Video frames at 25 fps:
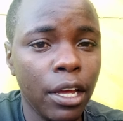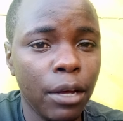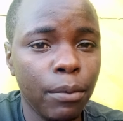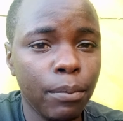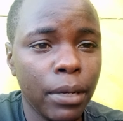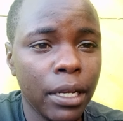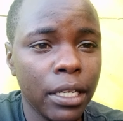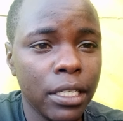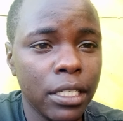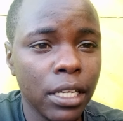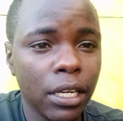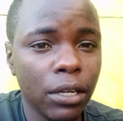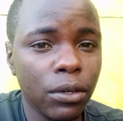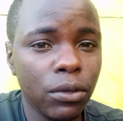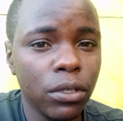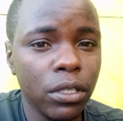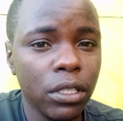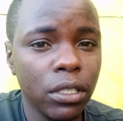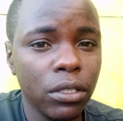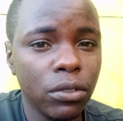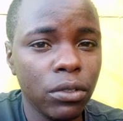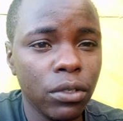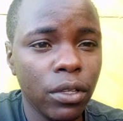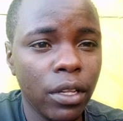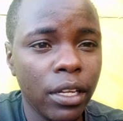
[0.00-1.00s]
But
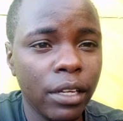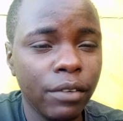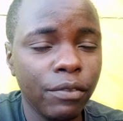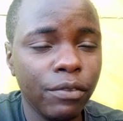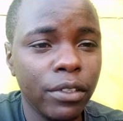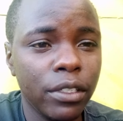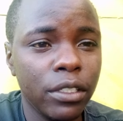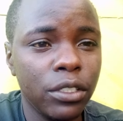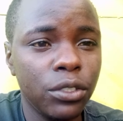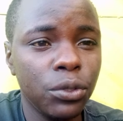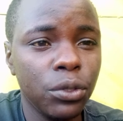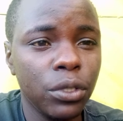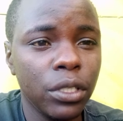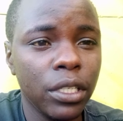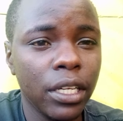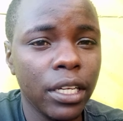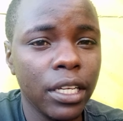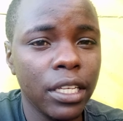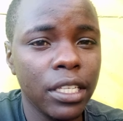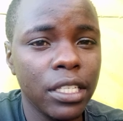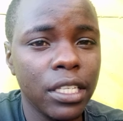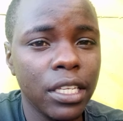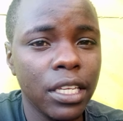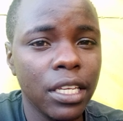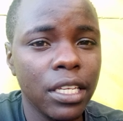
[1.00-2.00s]
according to David Jr.,
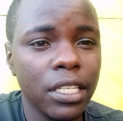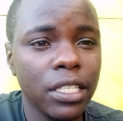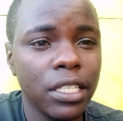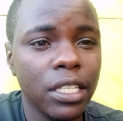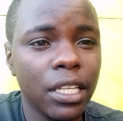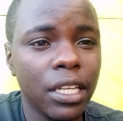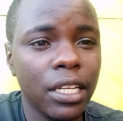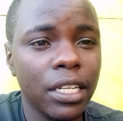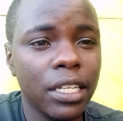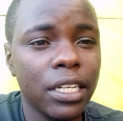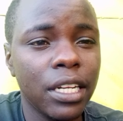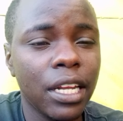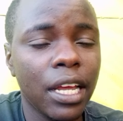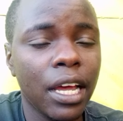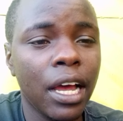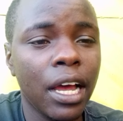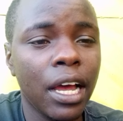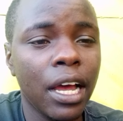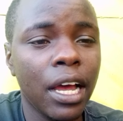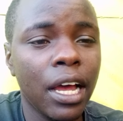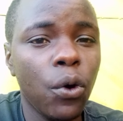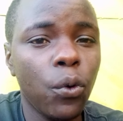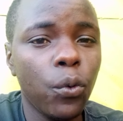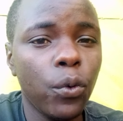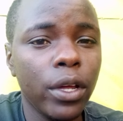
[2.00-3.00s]
he says that
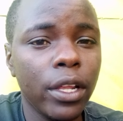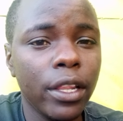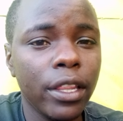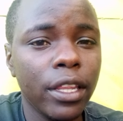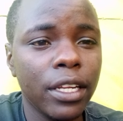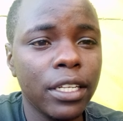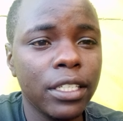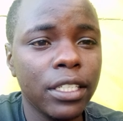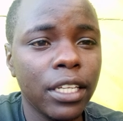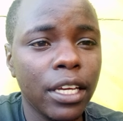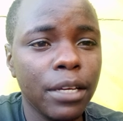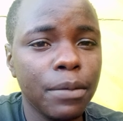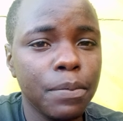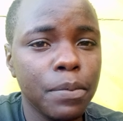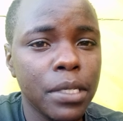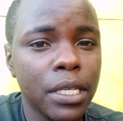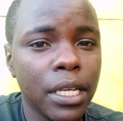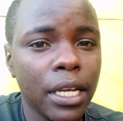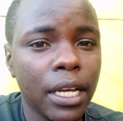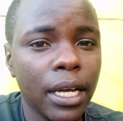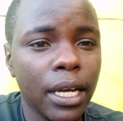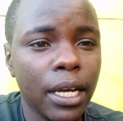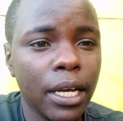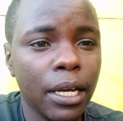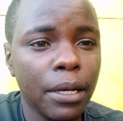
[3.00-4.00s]
when the times
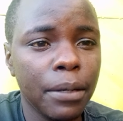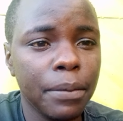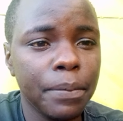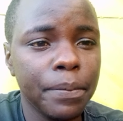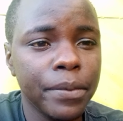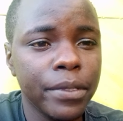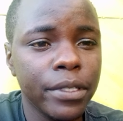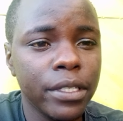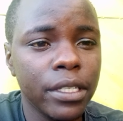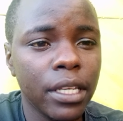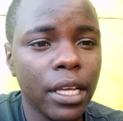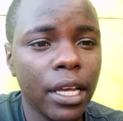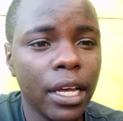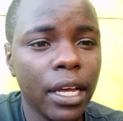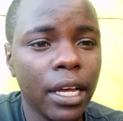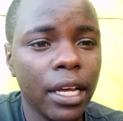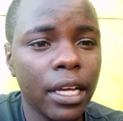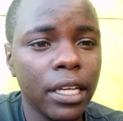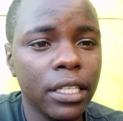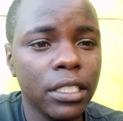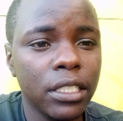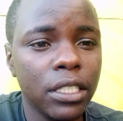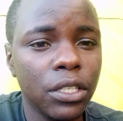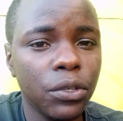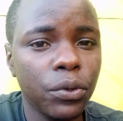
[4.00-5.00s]
comes,
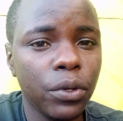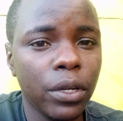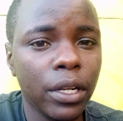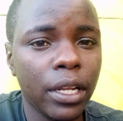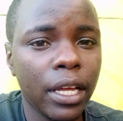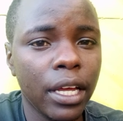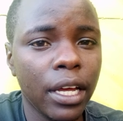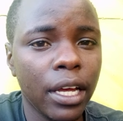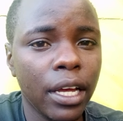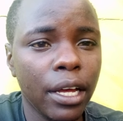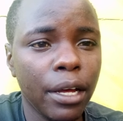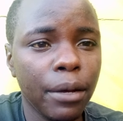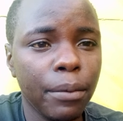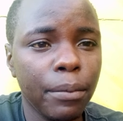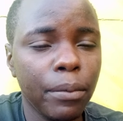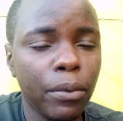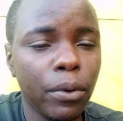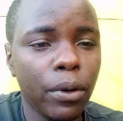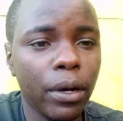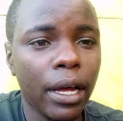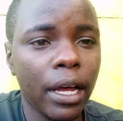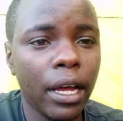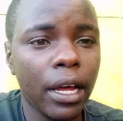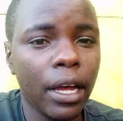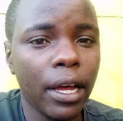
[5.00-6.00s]
she will come
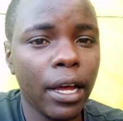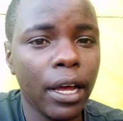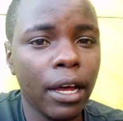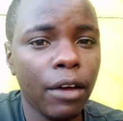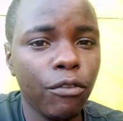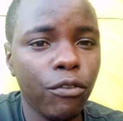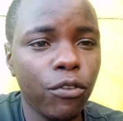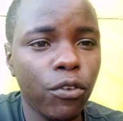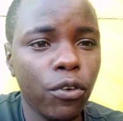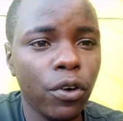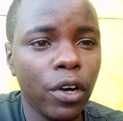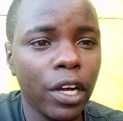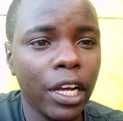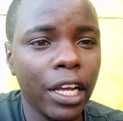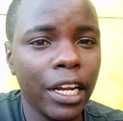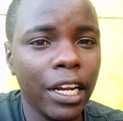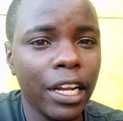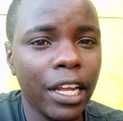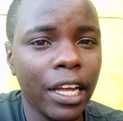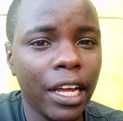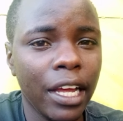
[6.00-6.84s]
forward